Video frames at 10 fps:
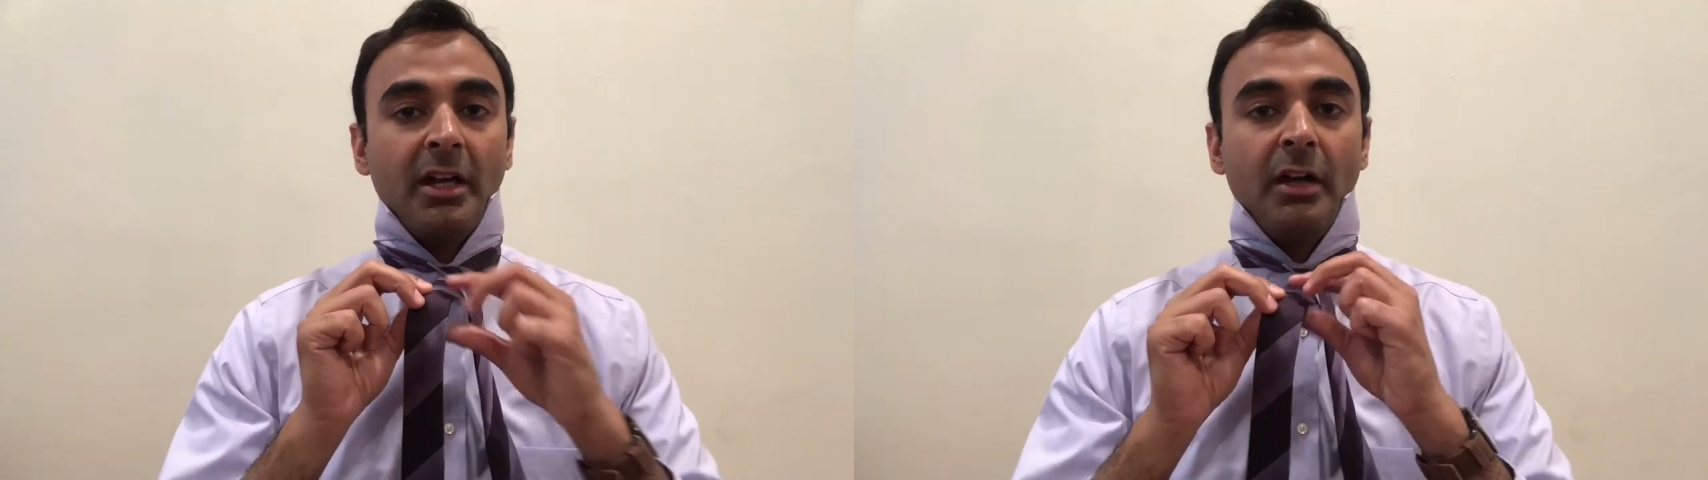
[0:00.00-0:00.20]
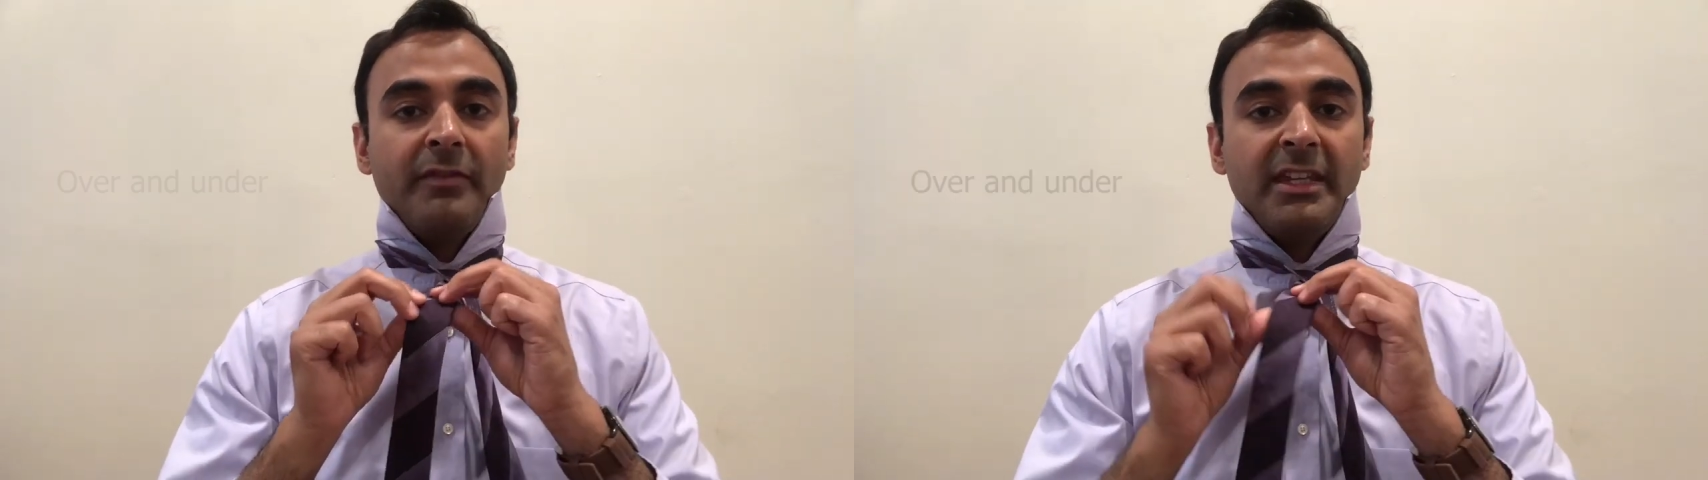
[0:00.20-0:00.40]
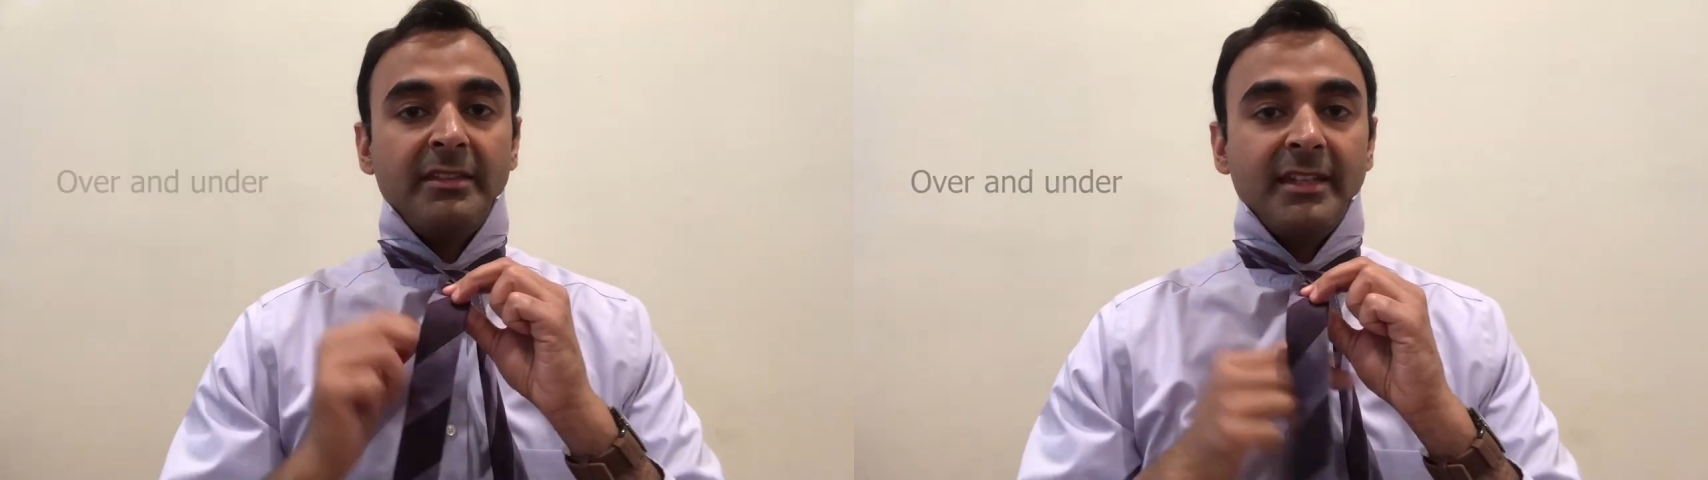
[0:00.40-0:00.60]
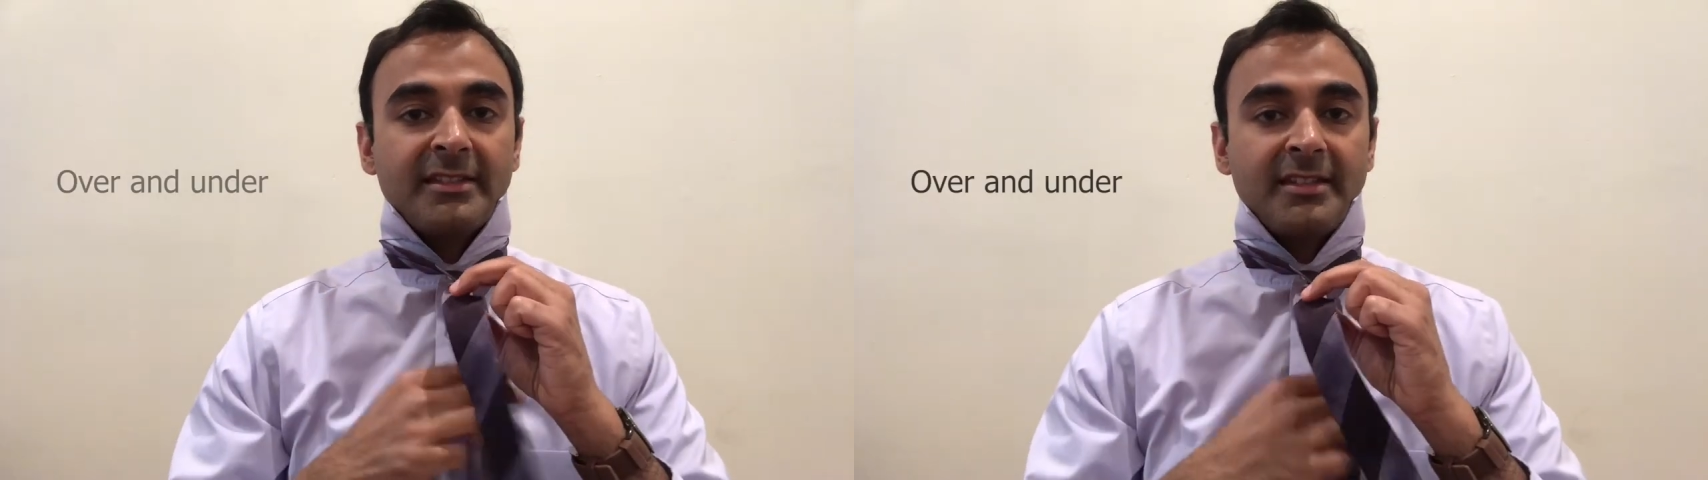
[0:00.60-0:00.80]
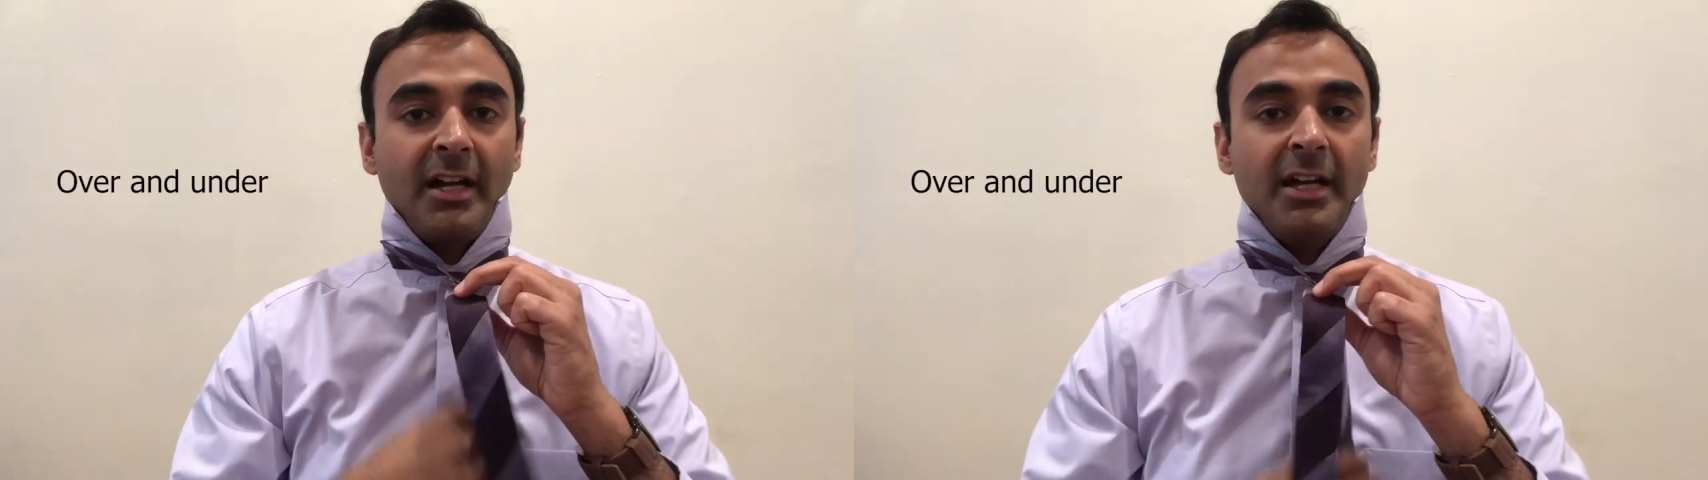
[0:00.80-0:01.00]
of the thin
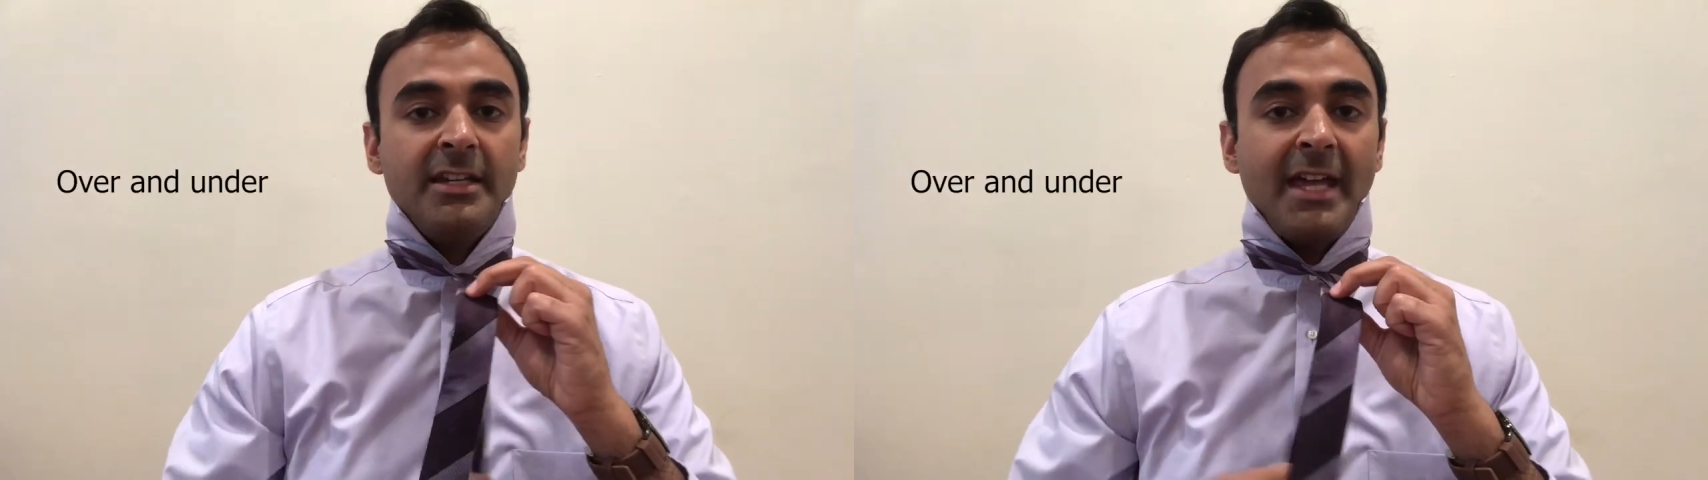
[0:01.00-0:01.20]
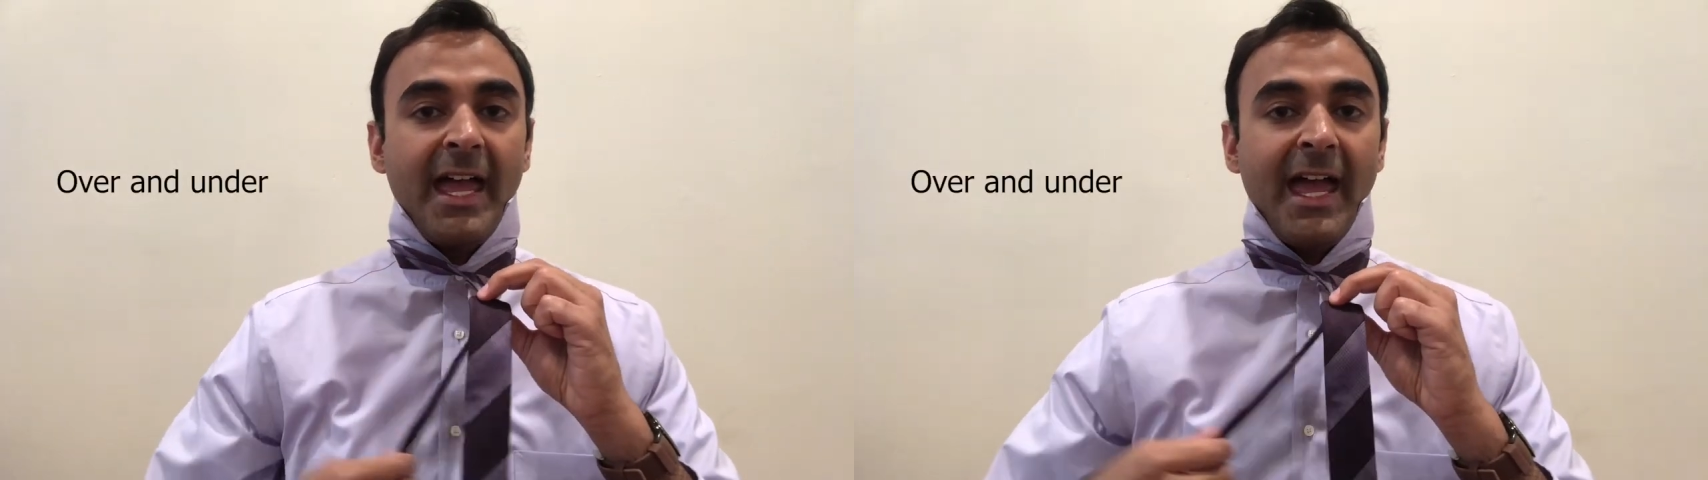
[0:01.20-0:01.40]
side